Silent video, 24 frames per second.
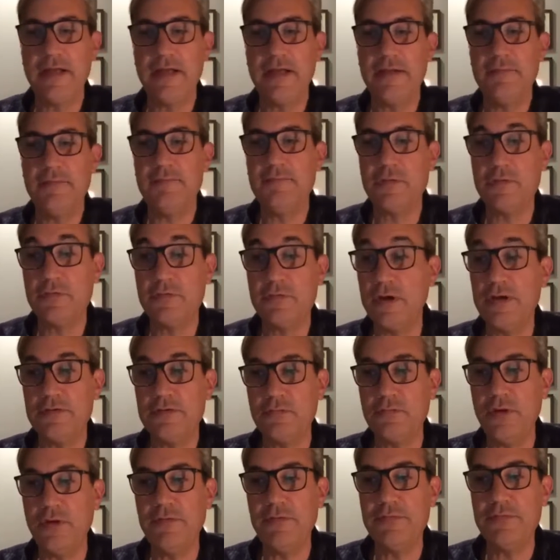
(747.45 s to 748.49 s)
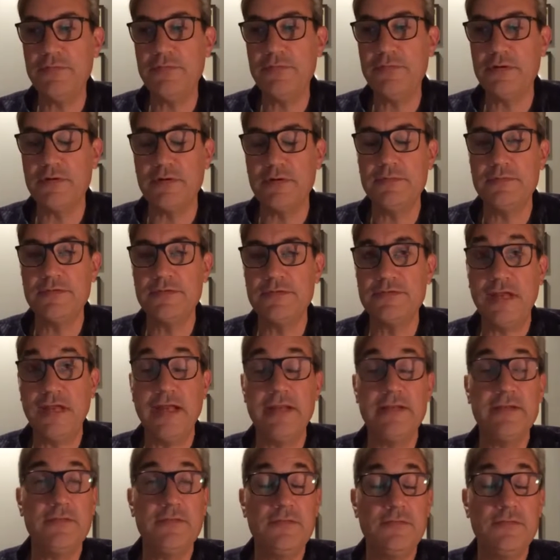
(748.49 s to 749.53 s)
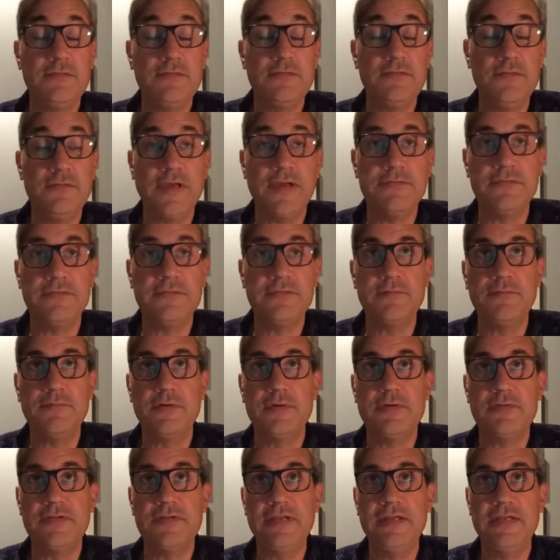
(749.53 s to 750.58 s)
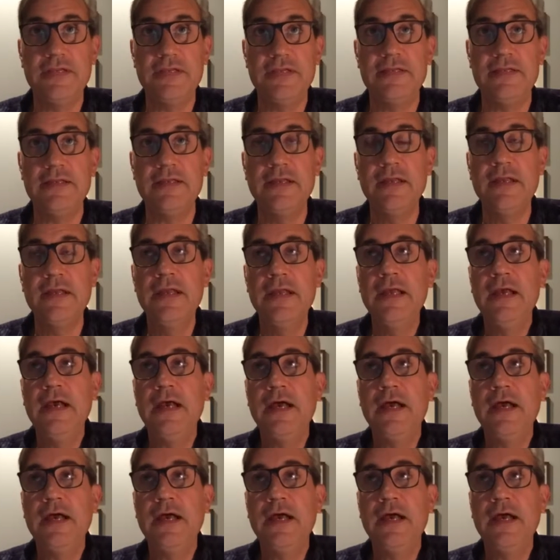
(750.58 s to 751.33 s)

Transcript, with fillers: um, sorry, 12 year old who was shot in 2014,